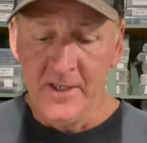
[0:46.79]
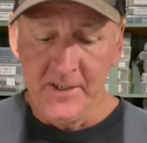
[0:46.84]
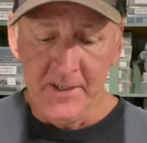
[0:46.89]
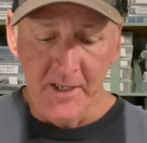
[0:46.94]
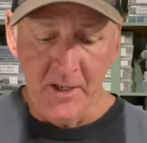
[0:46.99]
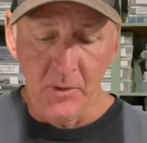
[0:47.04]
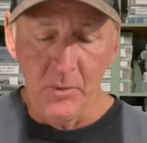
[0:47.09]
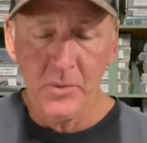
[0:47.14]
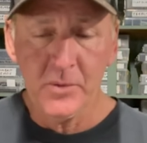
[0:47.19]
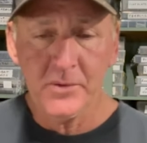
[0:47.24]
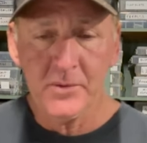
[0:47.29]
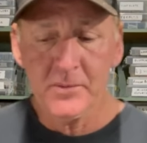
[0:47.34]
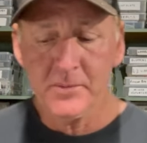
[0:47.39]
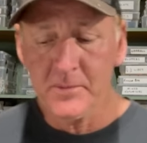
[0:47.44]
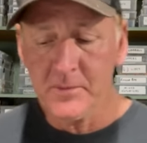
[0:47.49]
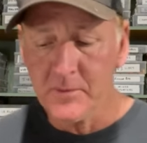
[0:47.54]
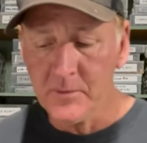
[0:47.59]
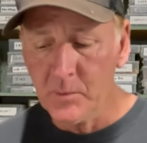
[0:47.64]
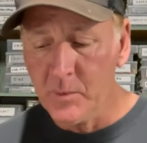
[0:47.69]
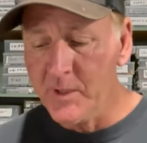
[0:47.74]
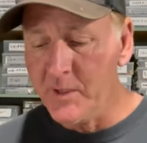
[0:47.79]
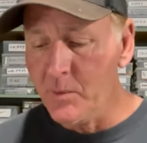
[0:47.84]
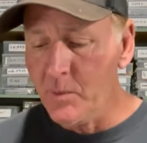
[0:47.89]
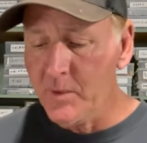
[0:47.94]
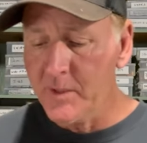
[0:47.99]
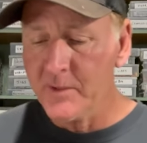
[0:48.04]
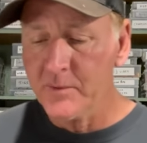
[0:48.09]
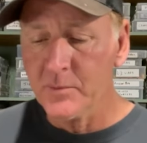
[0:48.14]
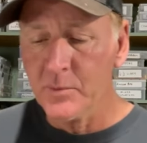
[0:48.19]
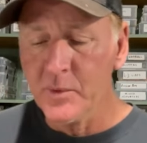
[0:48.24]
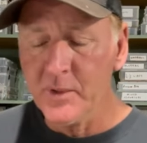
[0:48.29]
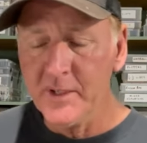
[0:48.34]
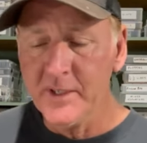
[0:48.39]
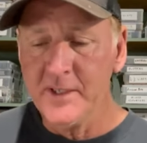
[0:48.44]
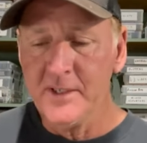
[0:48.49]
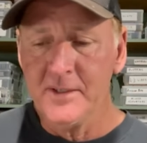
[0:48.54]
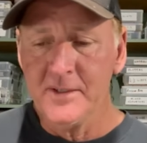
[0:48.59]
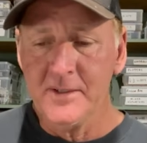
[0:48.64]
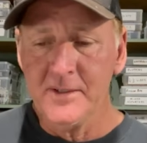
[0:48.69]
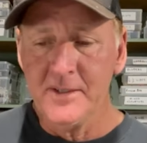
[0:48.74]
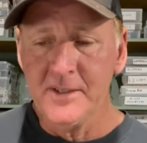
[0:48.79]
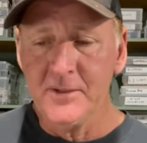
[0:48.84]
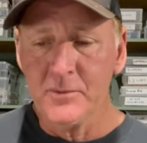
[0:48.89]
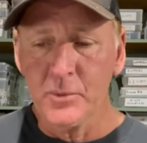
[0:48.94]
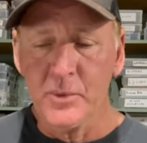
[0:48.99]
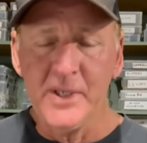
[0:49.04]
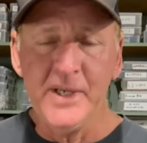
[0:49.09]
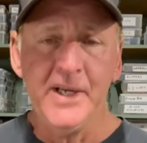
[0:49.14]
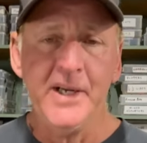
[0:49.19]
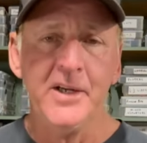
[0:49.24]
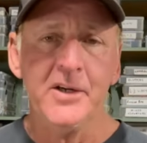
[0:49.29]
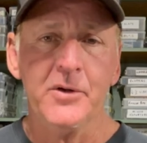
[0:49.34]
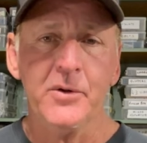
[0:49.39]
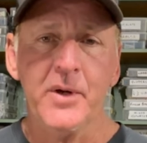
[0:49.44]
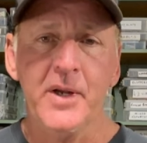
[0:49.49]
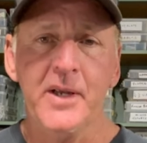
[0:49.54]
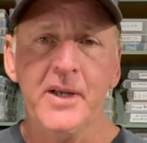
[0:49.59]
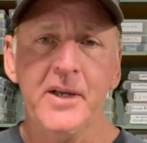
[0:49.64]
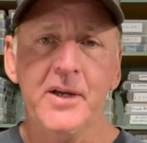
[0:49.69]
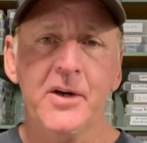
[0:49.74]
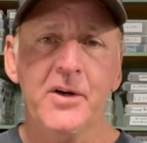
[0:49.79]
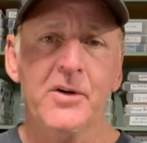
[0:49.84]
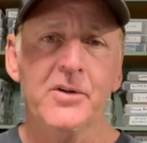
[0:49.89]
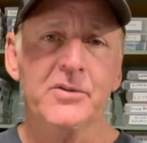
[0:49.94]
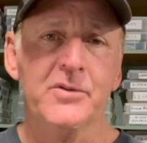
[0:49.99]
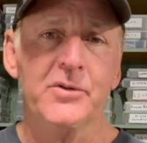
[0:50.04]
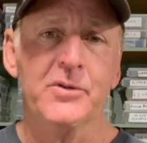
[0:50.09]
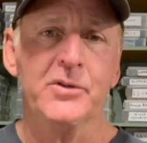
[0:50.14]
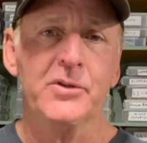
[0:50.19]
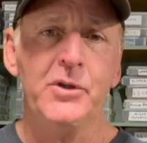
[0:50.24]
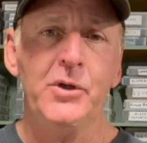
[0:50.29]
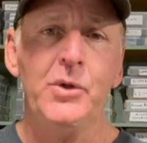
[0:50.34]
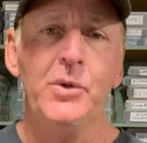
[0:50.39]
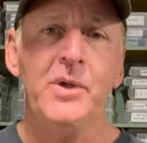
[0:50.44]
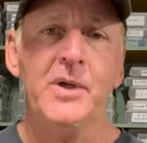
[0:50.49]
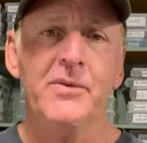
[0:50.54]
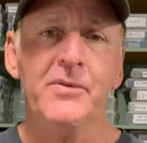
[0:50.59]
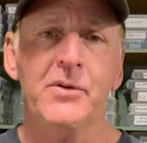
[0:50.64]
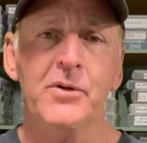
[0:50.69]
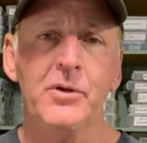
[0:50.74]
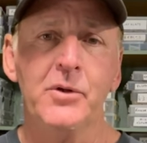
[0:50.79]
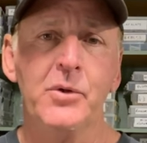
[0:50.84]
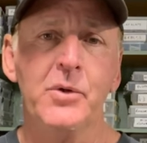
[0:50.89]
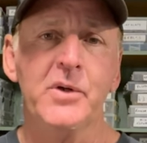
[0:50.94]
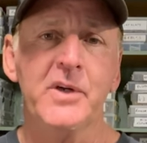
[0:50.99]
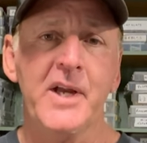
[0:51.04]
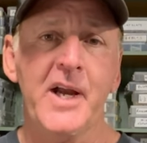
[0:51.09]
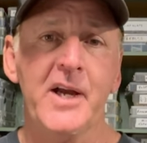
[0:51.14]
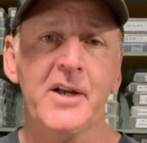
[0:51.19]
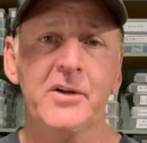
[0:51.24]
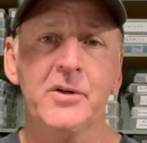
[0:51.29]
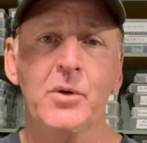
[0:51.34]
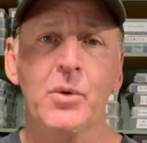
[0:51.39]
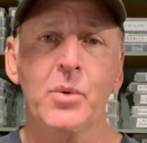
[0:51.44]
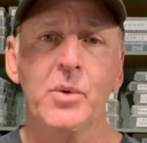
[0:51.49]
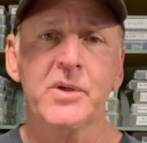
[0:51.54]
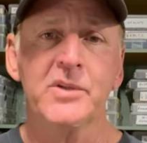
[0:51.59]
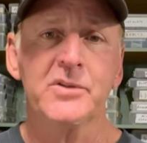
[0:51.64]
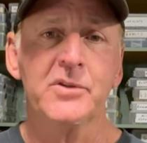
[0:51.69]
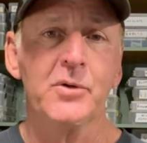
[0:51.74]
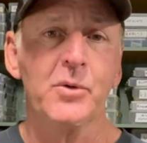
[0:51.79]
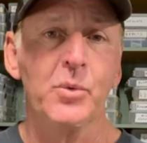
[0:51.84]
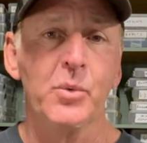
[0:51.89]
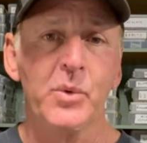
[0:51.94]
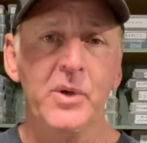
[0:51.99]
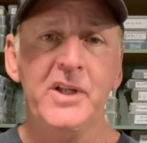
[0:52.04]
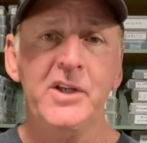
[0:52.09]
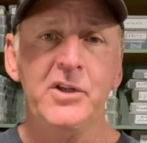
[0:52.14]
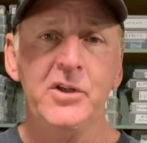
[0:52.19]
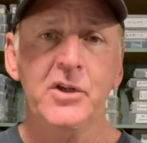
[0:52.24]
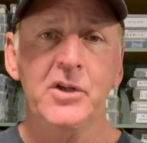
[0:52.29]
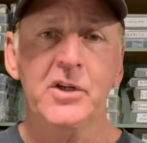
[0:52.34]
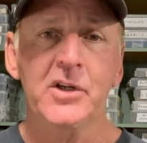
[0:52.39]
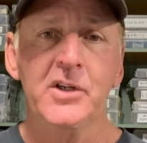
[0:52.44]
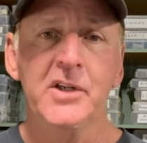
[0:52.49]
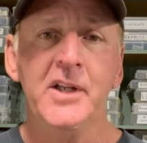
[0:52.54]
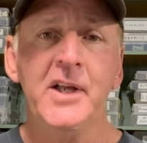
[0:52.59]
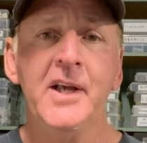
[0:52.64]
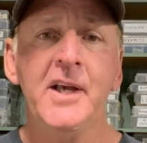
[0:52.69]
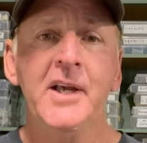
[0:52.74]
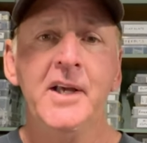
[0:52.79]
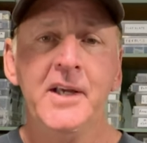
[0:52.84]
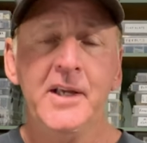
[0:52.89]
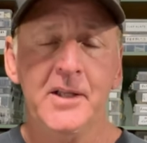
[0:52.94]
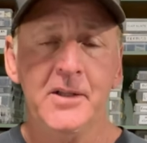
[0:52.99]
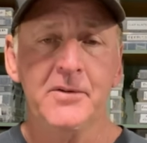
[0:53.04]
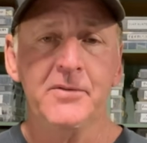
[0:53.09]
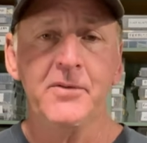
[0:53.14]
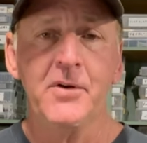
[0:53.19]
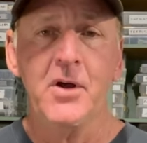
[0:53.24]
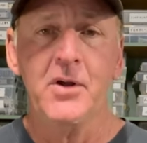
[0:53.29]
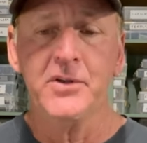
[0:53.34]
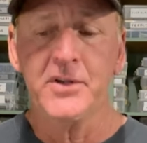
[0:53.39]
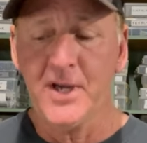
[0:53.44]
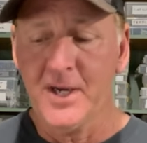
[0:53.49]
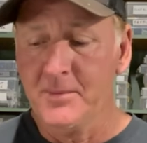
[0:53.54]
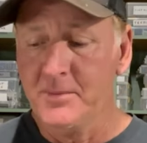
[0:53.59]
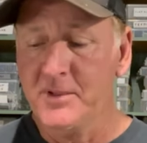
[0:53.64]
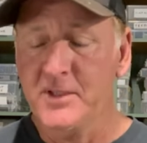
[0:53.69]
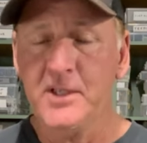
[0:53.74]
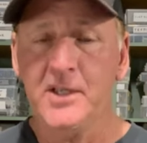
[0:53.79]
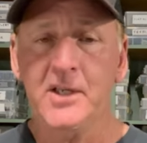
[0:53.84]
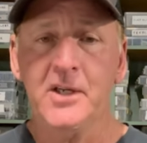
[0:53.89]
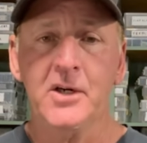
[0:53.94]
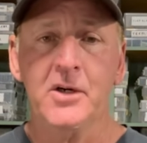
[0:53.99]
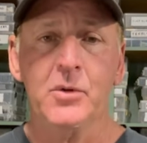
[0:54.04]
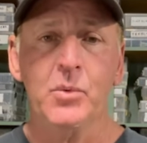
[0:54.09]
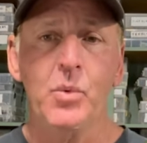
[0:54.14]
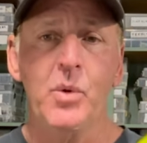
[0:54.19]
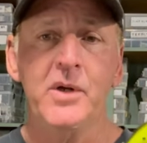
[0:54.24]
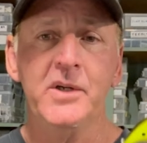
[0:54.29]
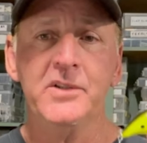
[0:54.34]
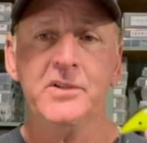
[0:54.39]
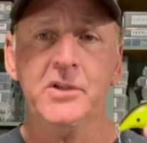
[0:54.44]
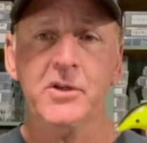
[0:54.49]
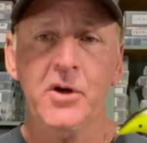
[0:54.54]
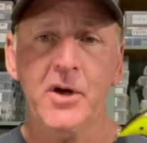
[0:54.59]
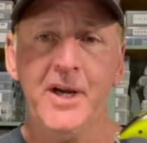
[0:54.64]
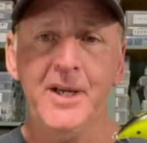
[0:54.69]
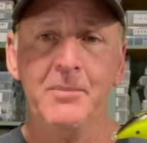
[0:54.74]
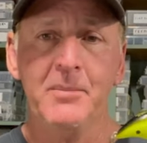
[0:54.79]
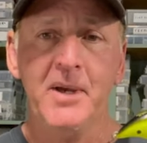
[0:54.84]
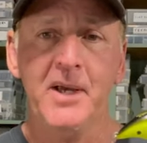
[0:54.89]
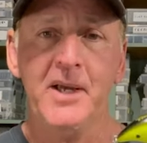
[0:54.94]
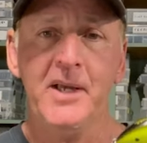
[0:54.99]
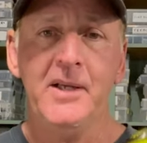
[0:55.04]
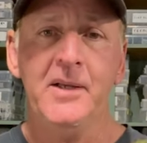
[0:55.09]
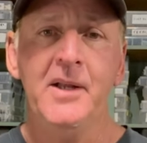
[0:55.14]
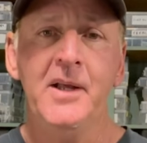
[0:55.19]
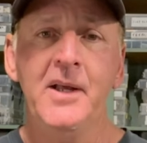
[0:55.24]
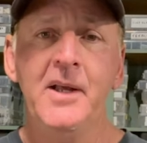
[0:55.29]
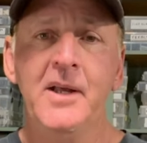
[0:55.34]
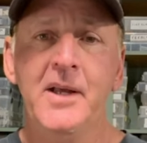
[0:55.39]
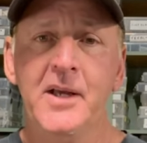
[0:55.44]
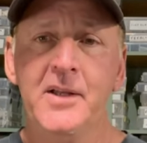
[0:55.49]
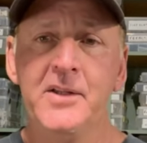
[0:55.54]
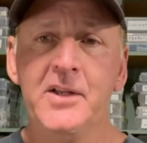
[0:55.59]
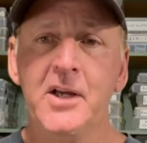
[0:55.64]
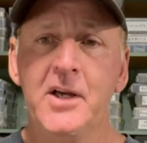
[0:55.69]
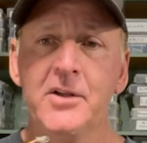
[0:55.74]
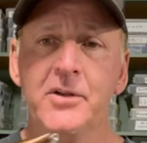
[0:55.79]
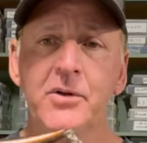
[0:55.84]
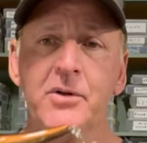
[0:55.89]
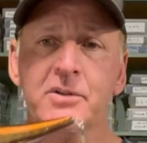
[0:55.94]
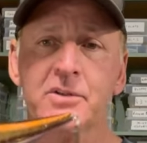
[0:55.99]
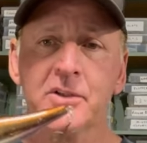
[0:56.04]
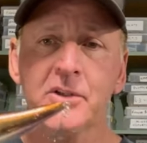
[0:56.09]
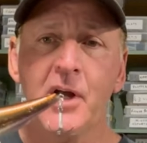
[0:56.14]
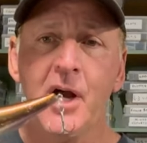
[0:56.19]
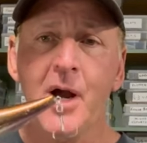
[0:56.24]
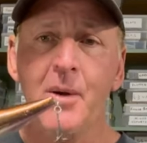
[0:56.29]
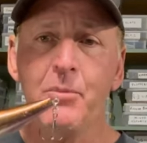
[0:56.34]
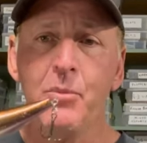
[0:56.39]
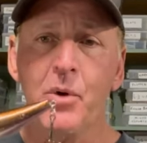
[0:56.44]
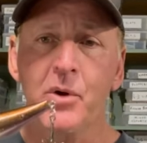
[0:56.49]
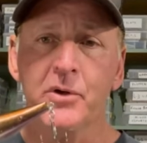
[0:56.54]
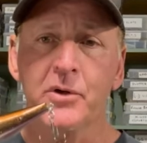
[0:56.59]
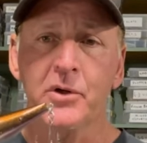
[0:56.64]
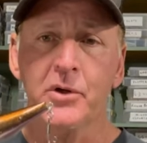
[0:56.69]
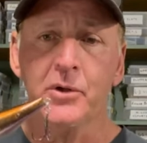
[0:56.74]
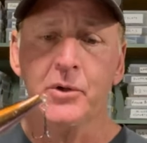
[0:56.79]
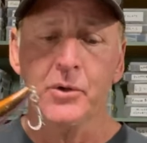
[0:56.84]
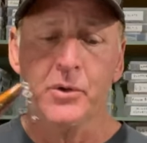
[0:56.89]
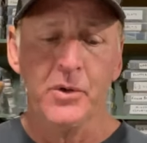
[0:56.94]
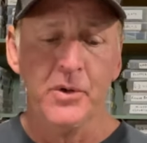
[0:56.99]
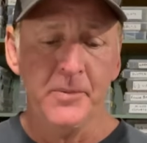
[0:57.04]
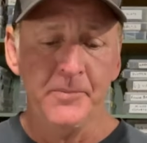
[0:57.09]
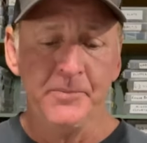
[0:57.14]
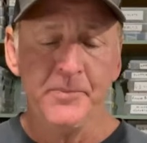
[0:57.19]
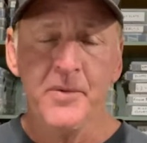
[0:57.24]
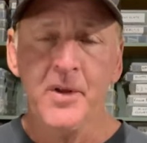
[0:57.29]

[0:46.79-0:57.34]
Now what I want to really reiterate here is there's two different lure categories that are really good in the fall time of the year. One is a crankbait, and the other is a topwater lure.